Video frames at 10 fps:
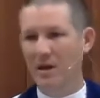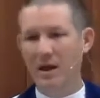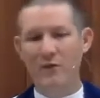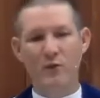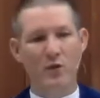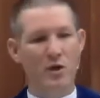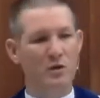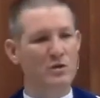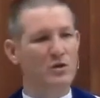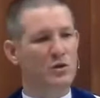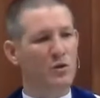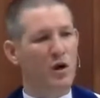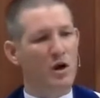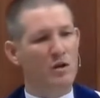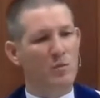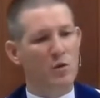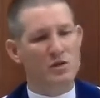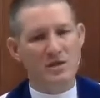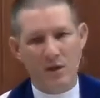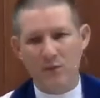And for those who are more
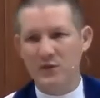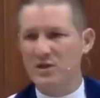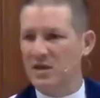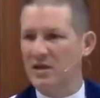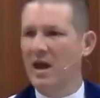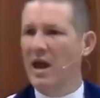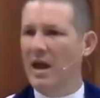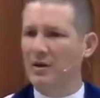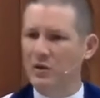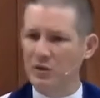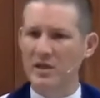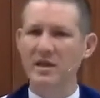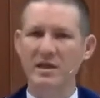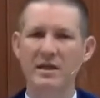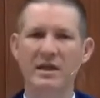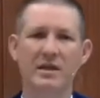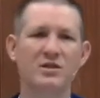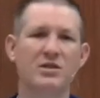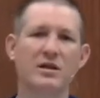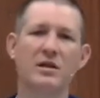selfish and, and greedy in
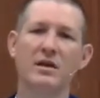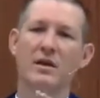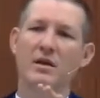nature,